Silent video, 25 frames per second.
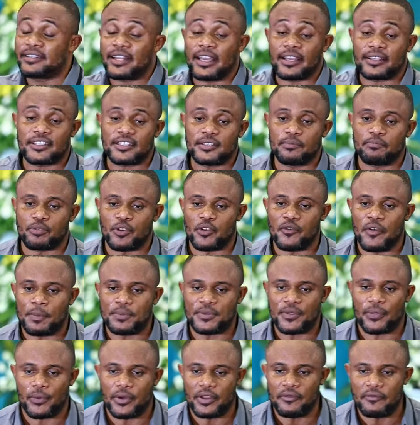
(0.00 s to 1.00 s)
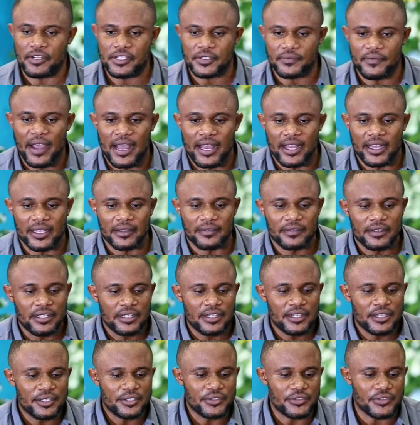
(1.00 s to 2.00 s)
Three texts Proverbs 3, verse 5.
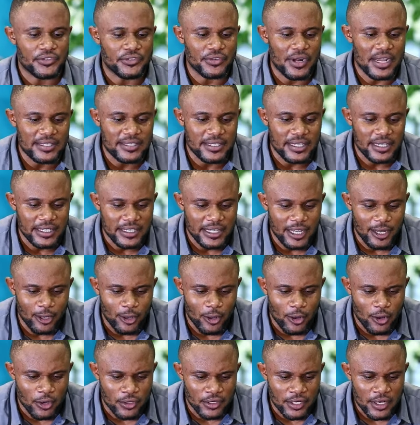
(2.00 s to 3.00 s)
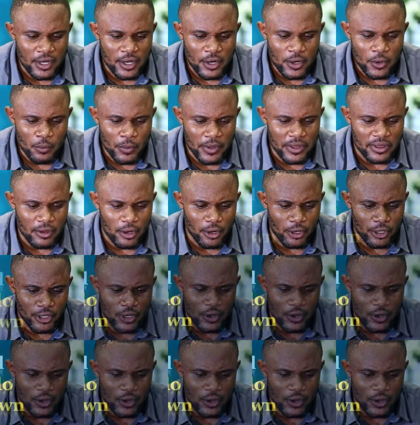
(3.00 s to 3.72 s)
Trust in the Lord with